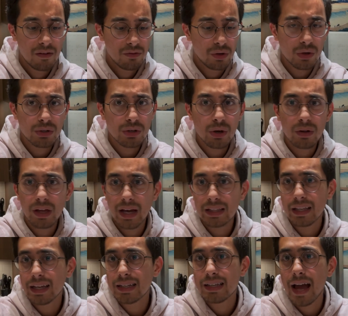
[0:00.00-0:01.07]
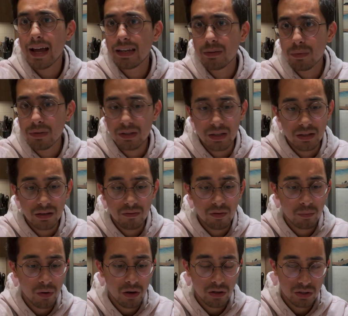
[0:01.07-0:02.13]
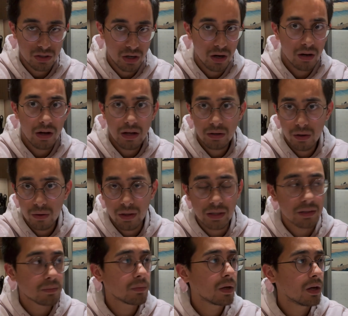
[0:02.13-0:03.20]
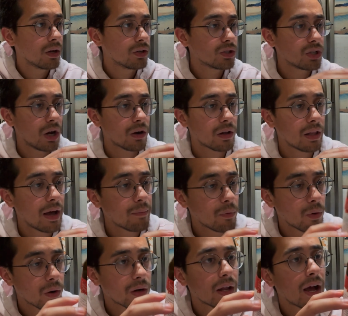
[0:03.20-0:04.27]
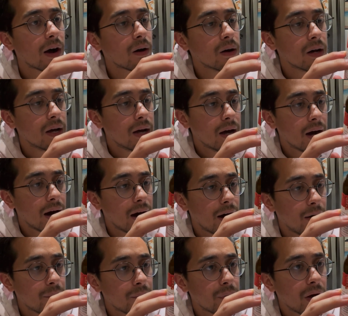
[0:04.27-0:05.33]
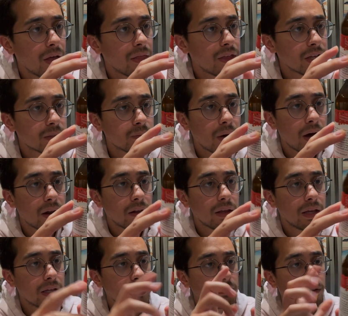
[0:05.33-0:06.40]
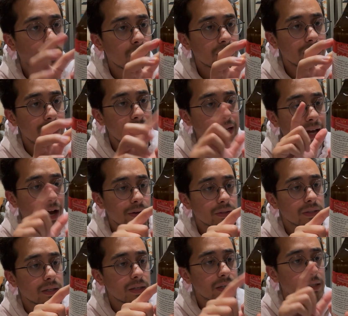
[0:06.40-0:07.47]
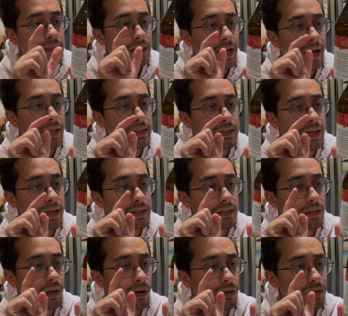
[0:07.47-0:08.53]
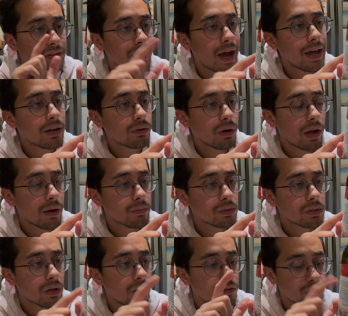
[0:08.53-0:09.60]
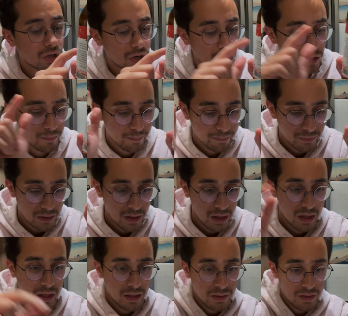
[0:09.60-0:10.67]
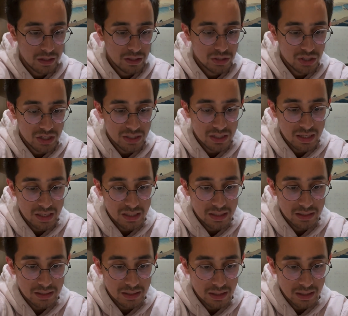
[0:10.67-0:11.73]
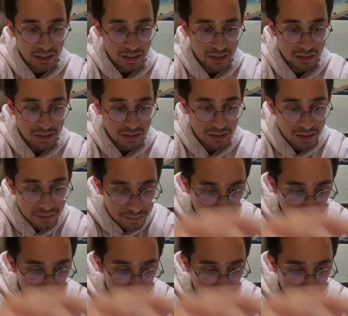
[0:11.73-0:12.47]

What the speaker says: few years ago they had like 90% of the market share. I know that's shared a lot more now. But this bottle is 14 ounces. That says there's 9 grams of sugar. The GT's is